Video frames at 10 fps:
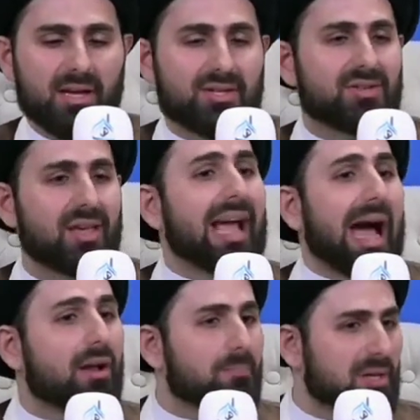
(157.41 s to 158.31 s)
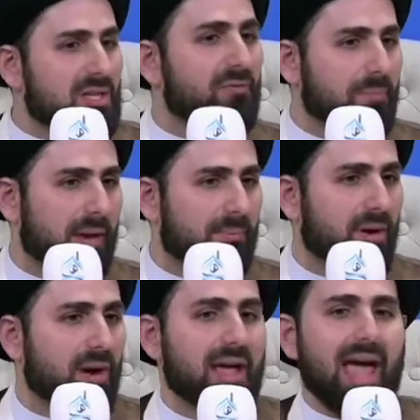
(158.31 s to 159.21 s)
is take out a piece of
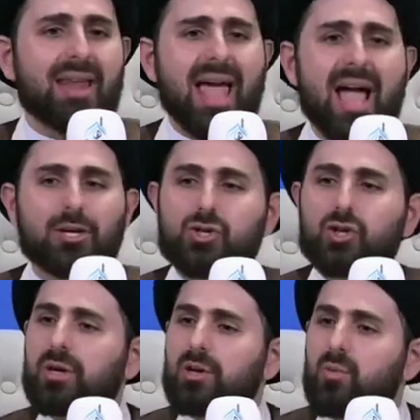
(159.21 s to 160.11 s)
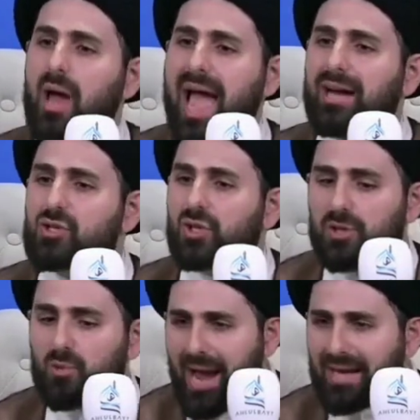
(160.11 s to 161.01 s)
paper and
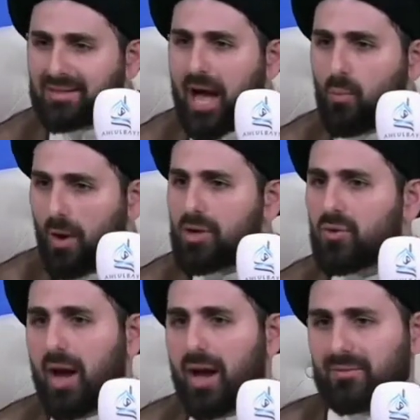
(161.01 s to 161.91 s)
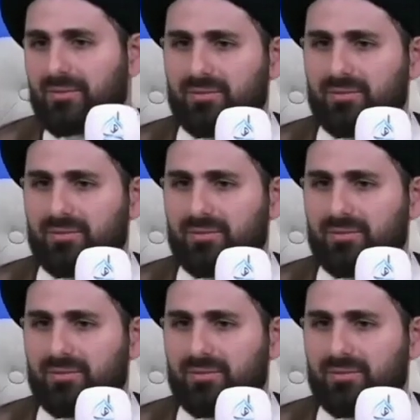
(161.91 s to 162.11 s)
actually write down what you have.